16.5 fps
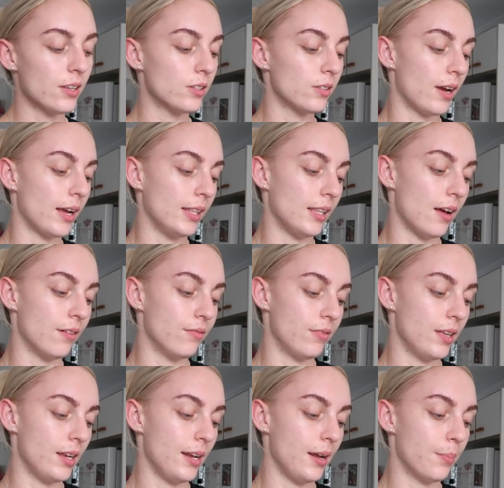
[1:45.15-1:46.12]
So I love
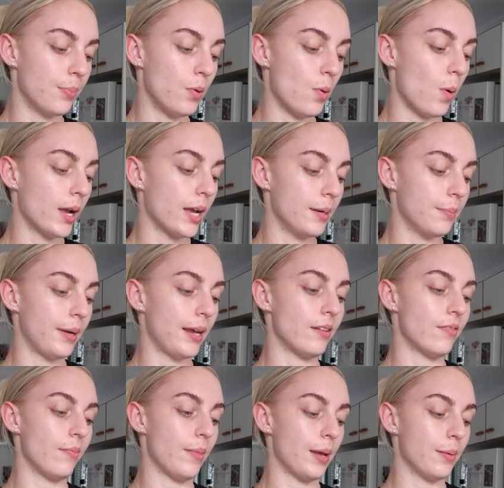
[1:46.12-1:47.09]
the pork and
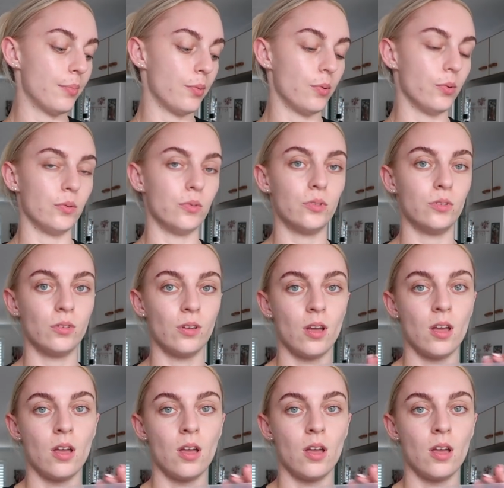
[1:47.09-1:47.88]
beef meatballs